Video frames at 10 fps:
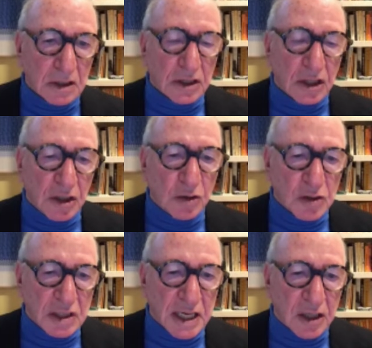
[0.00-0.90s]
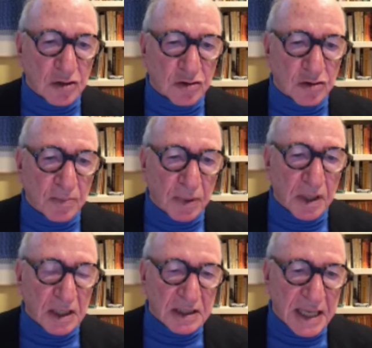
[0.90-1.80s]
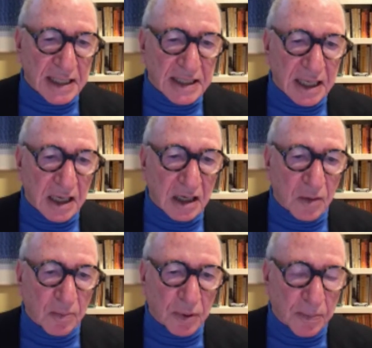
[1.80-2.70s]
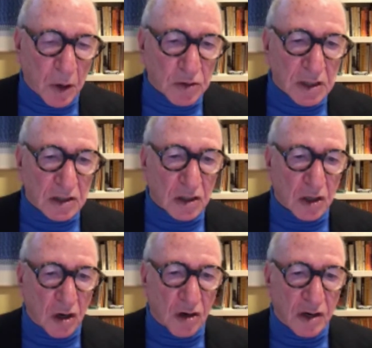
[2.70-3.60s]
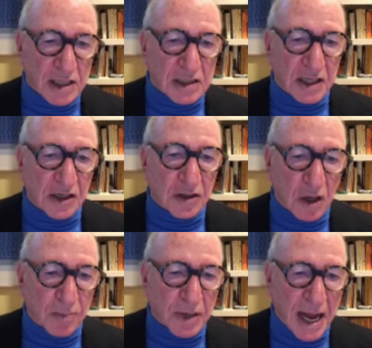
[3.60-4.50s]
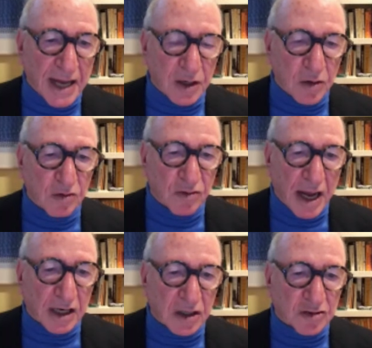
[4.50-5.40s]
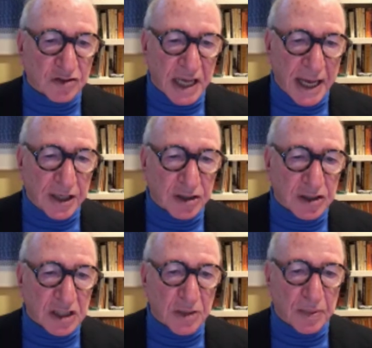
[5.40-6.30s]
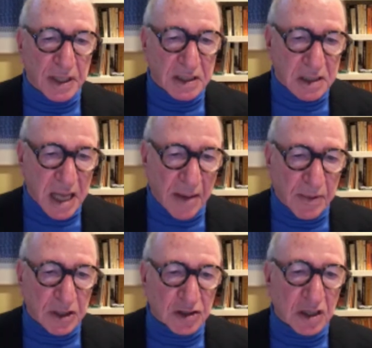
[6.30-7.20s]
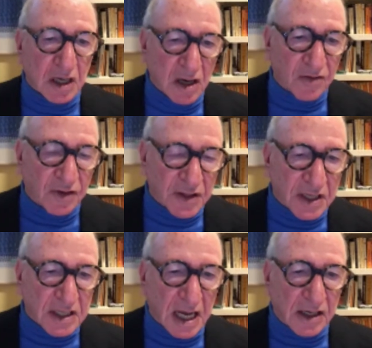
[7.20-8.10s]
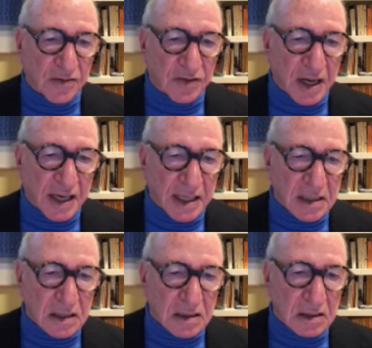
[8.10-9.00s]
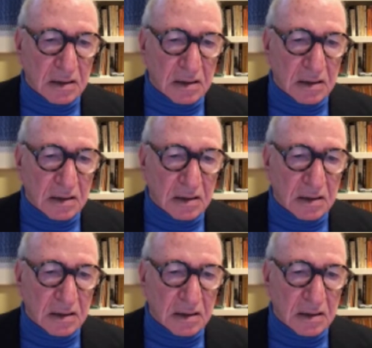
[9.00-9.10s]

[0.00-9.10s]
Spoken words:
Do you see Trump proposing to Congress that a brand new regulatory agency be established for this kind of finance?